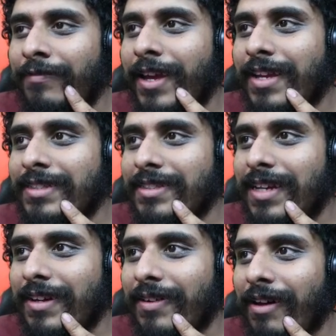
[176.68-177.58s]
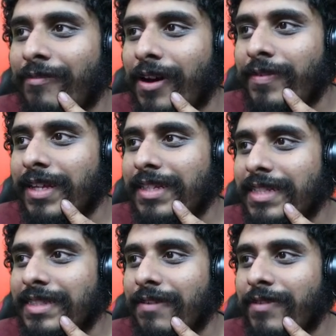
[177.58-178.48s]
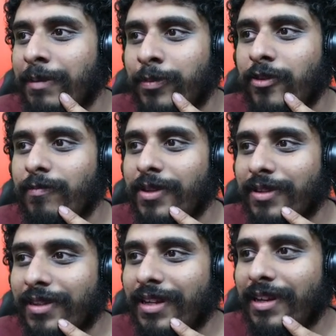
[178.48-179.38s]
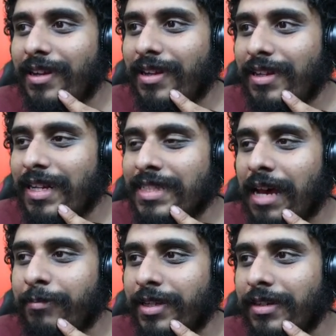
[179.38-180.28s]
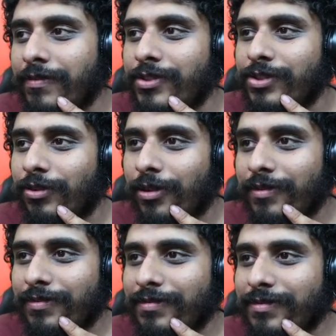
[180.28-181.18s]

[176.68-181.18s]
think there's definitely improvement that's happening, for sure.